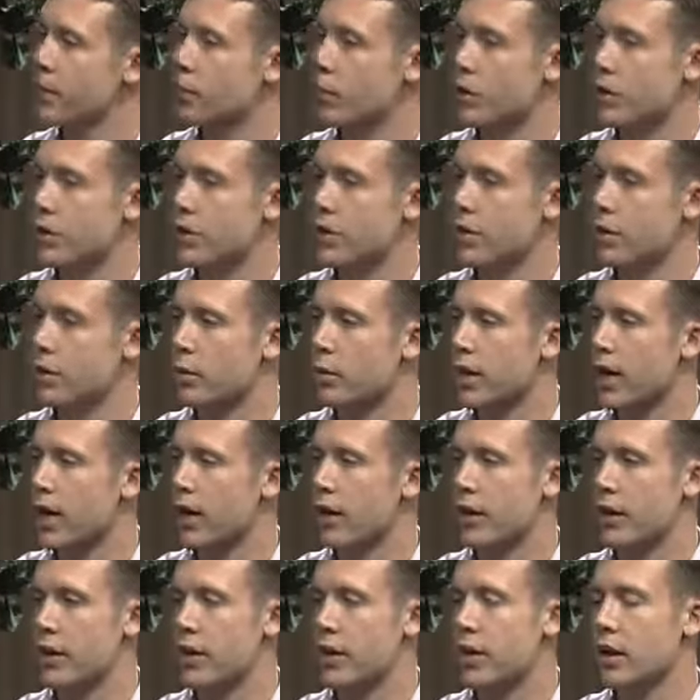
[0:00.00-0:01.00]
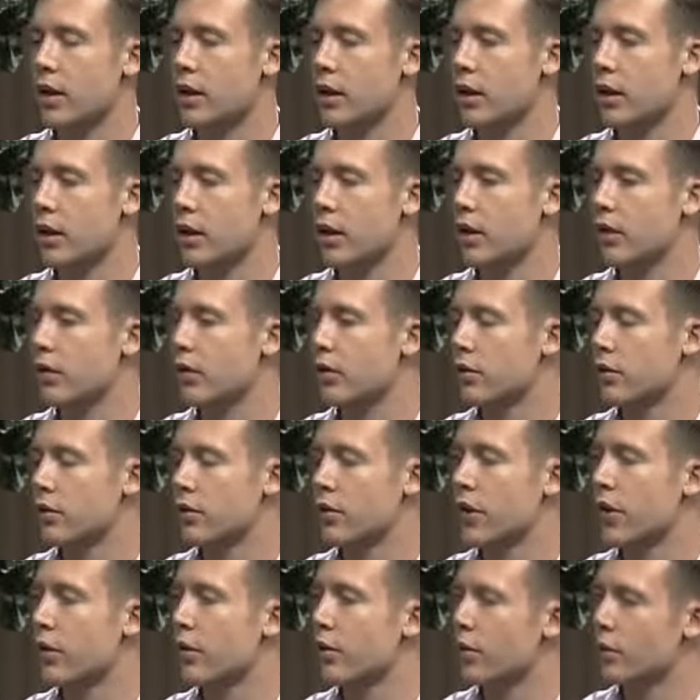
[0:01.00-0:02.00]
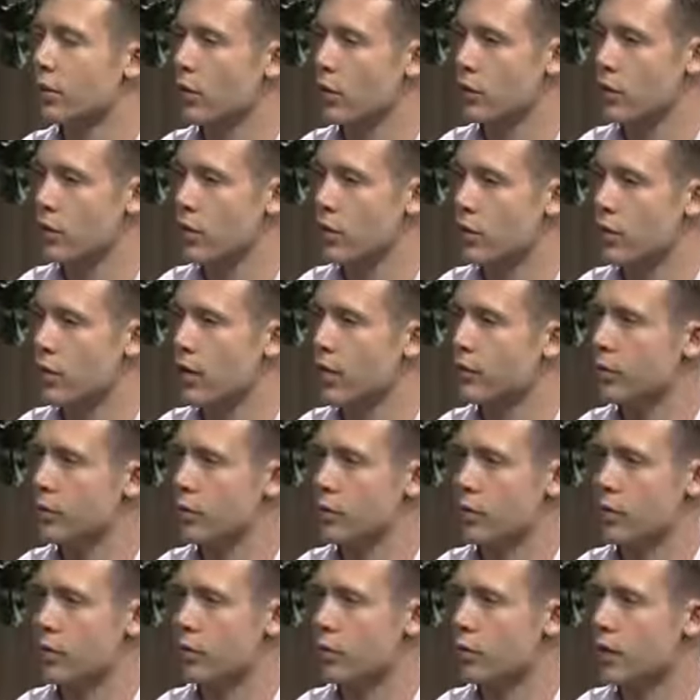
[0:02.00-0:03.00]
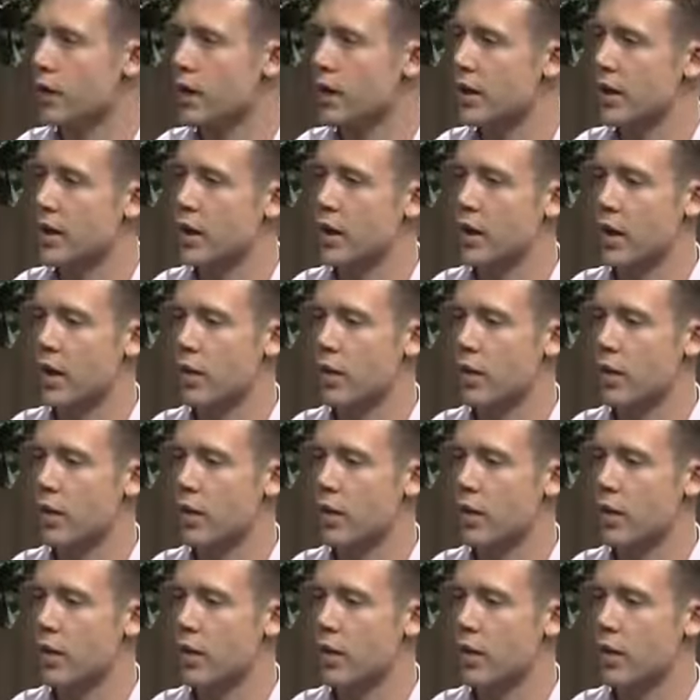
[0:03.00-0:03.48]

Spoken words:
Recently, we had the State of the Soldier address, which was great.